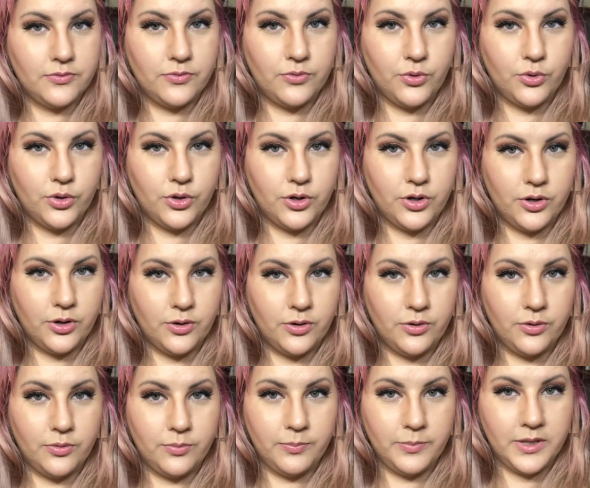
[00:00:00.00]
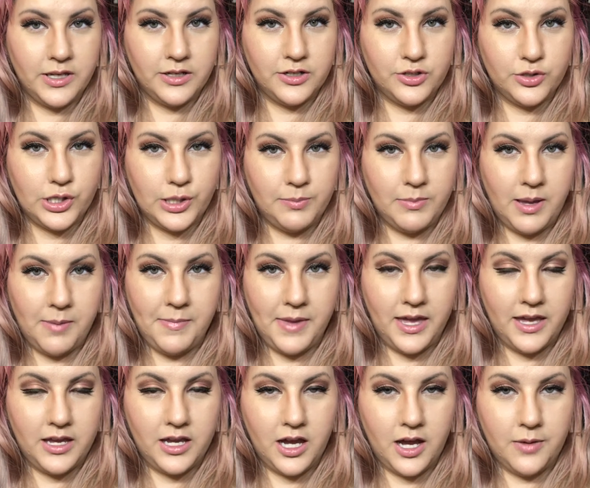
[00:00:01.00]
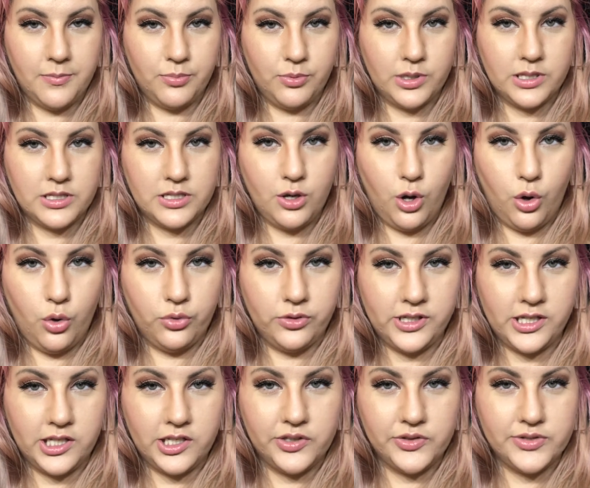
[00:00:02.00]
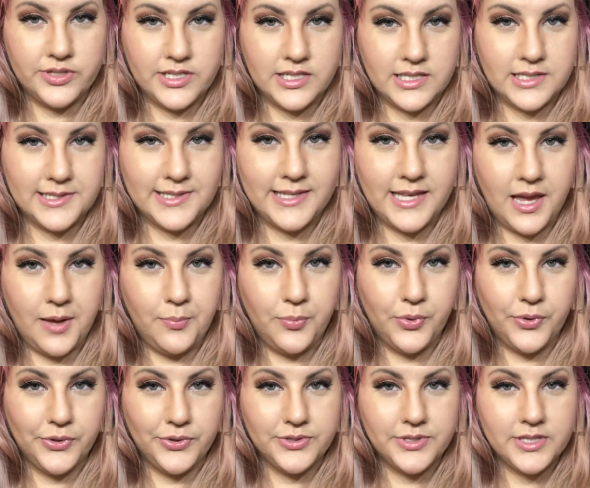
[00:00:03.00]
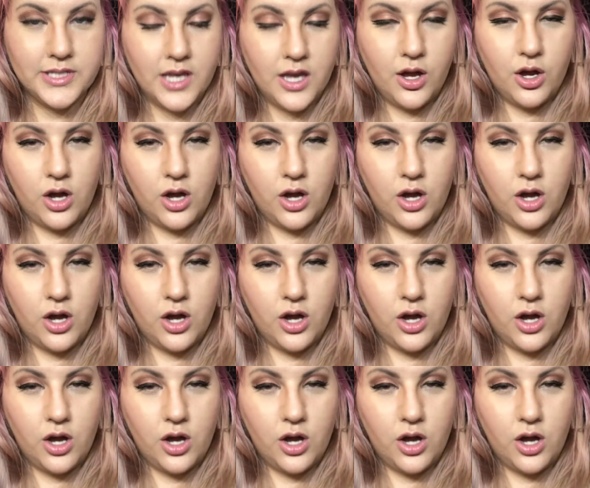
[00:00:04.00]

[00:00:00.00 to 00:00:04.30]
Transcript: For me doing my makeup with only using samples,